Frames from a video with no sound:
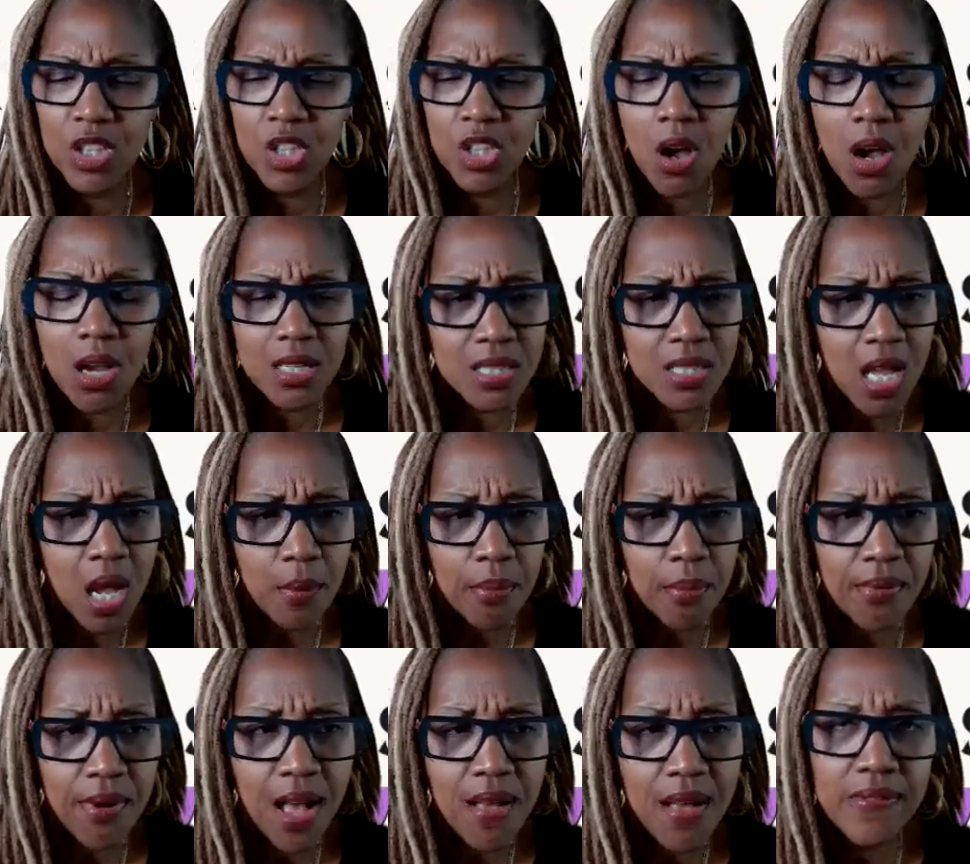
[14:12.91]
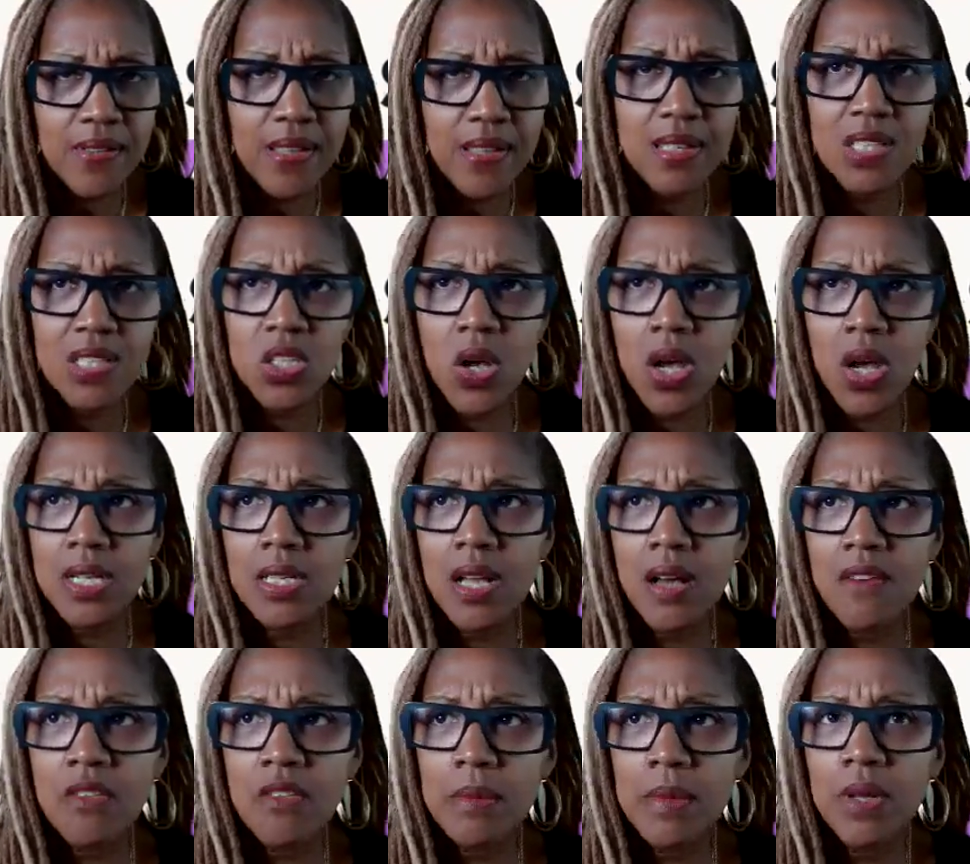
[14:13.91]
large nonprofits, large
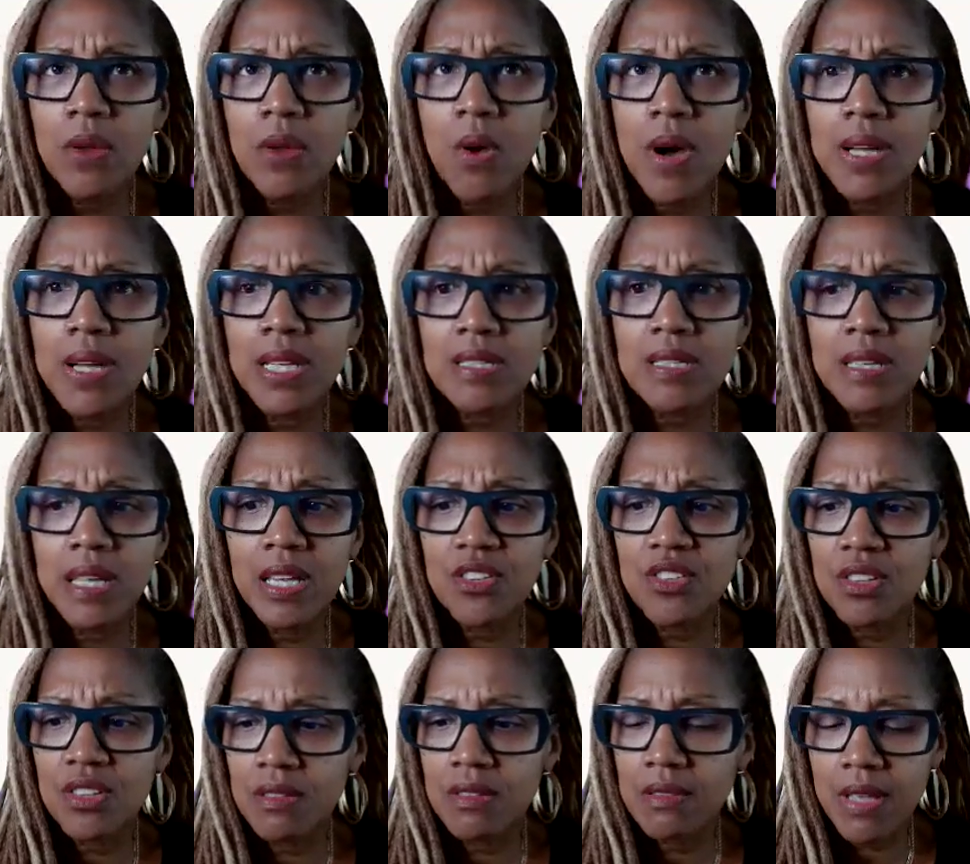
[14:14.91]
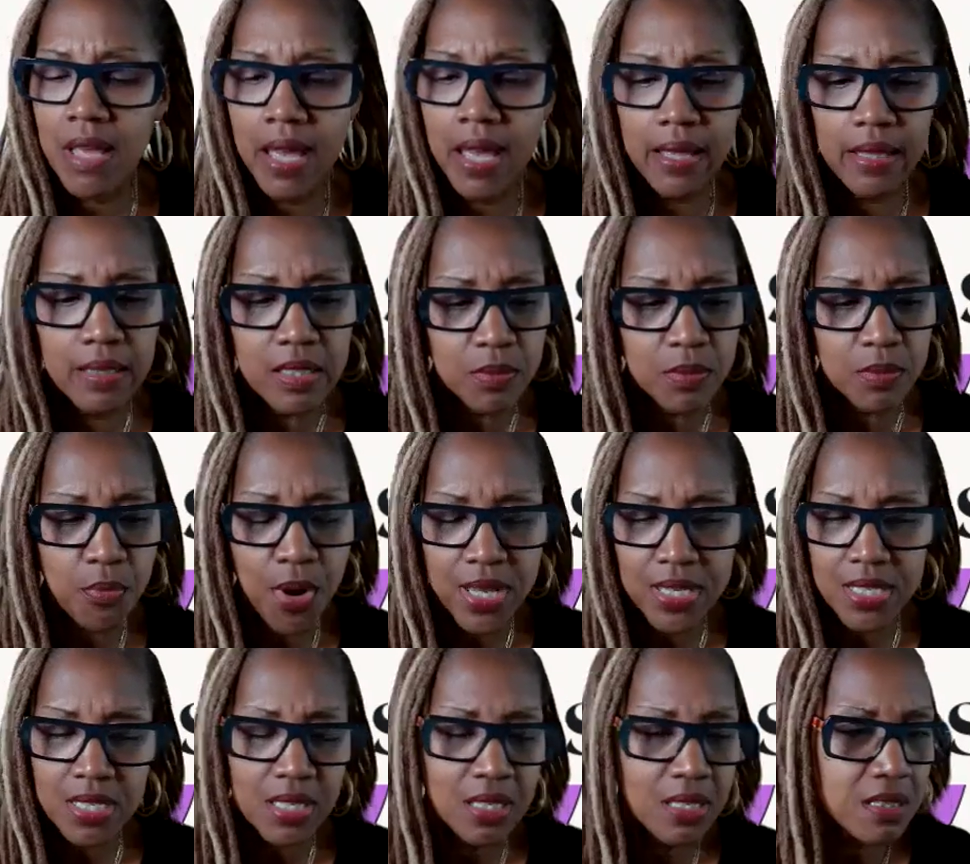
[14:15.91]
government organizations as
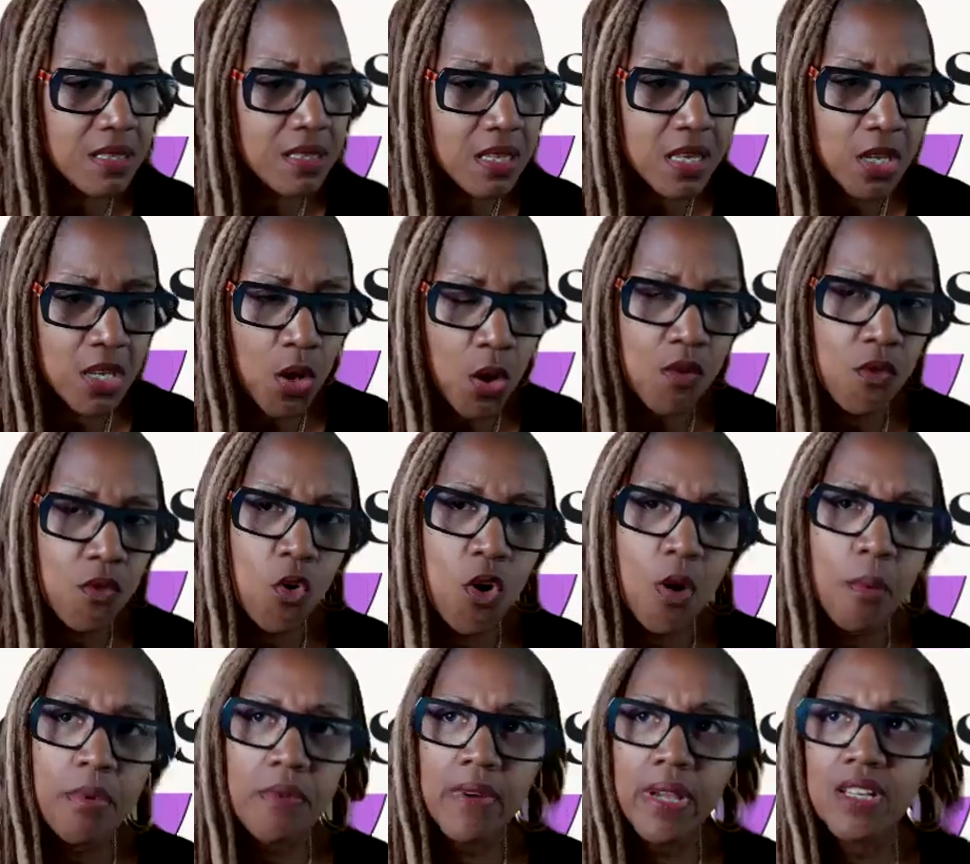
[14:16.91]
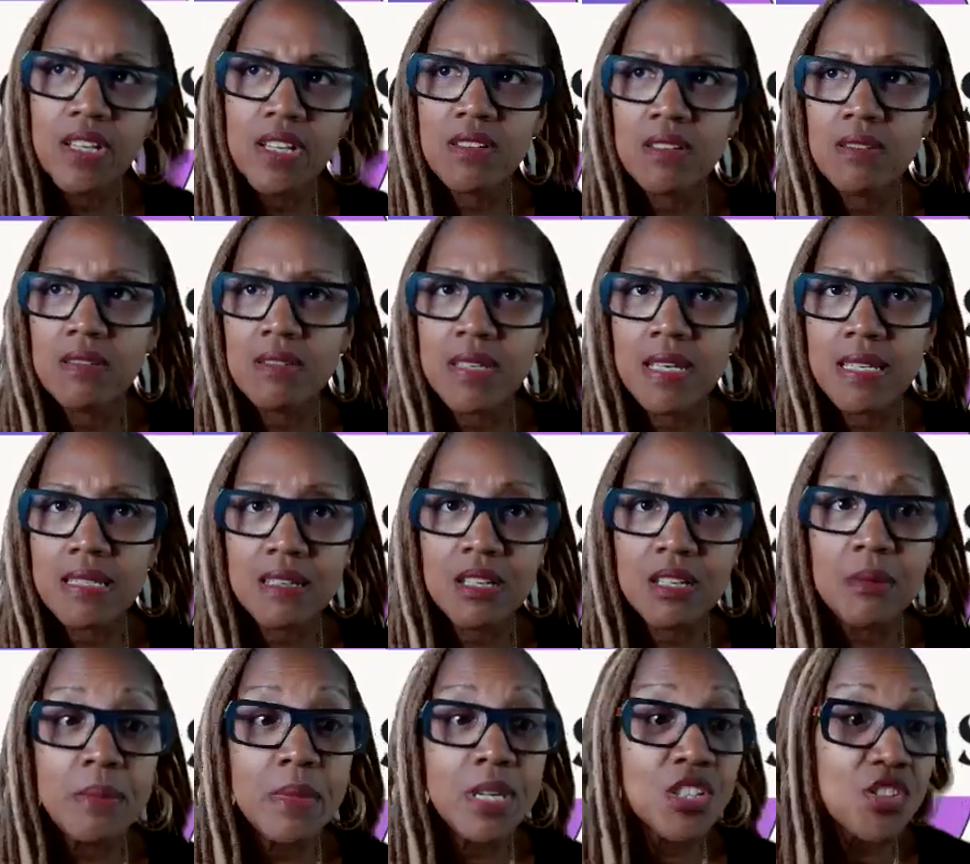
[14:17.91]
president and CEO of corporations,
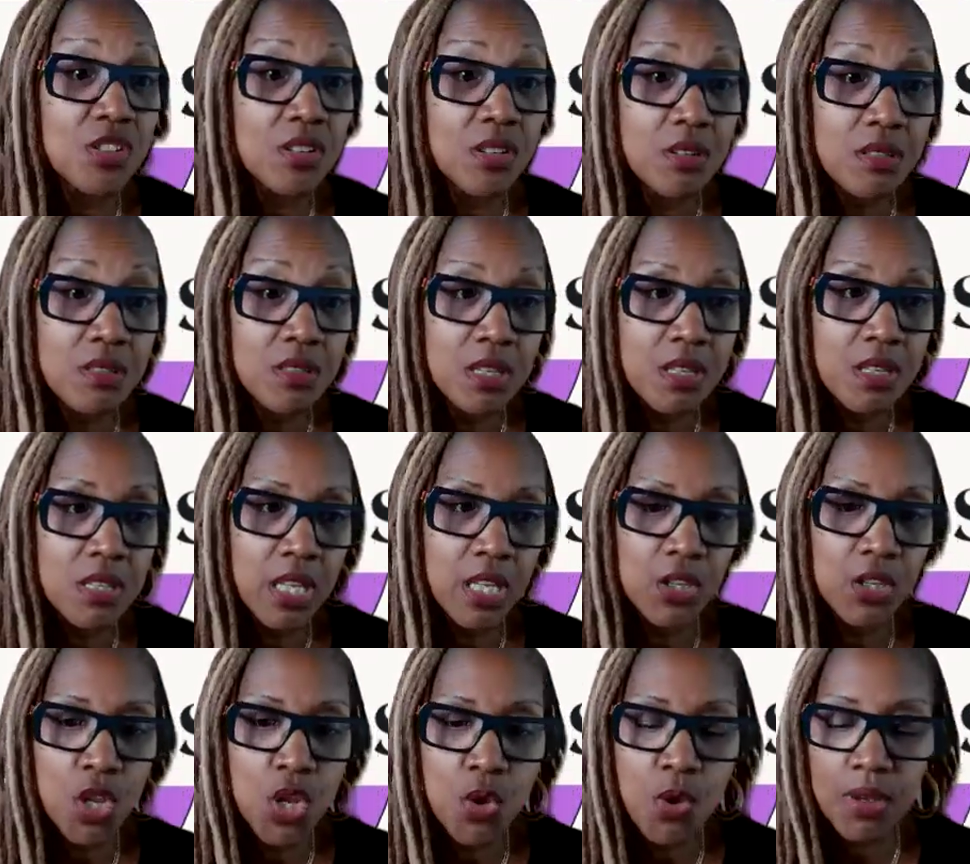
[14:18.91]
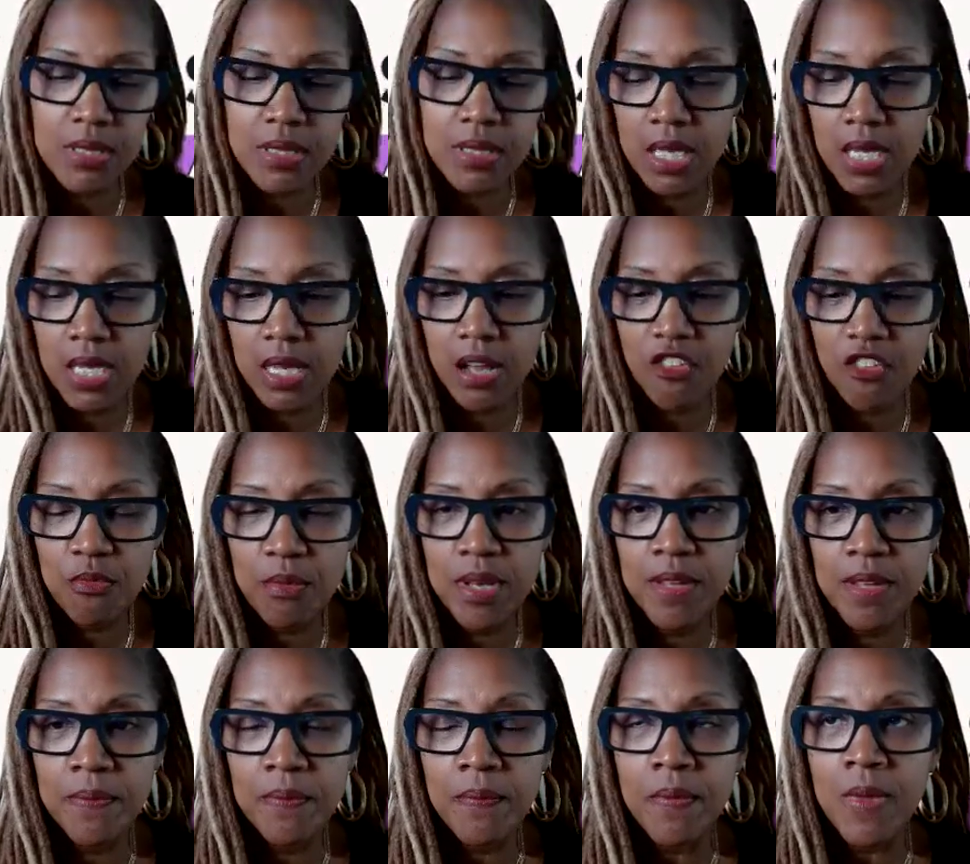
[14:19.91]
as commissioners in New York City
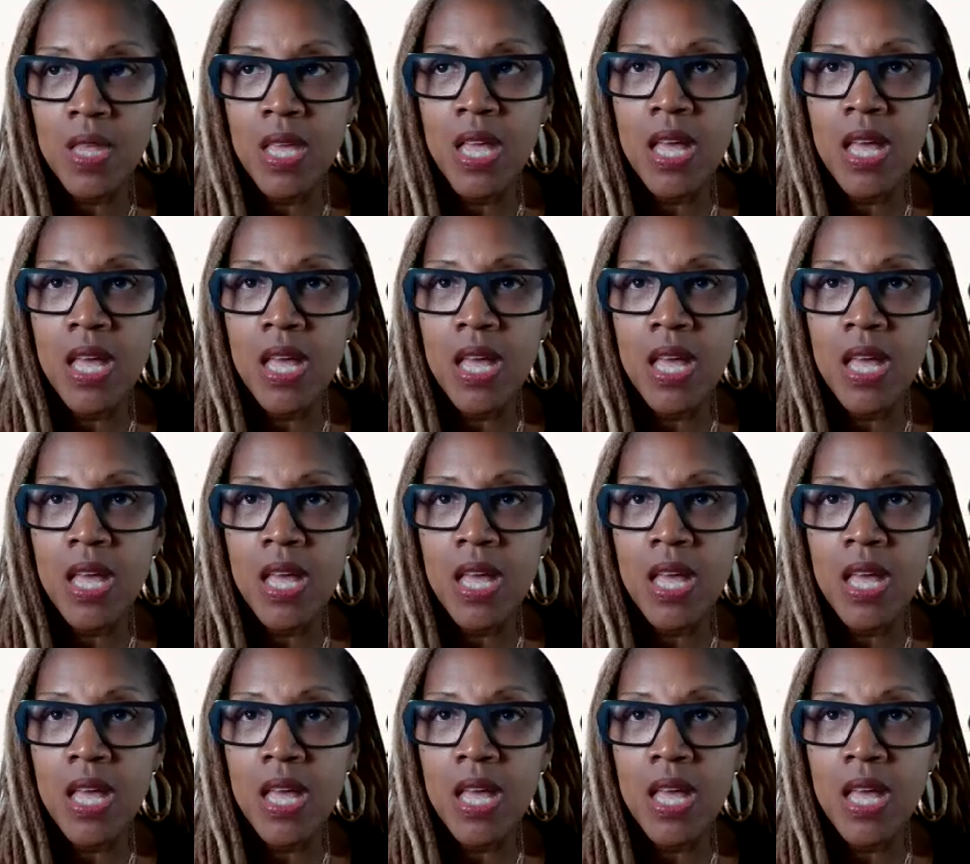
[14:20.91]
government.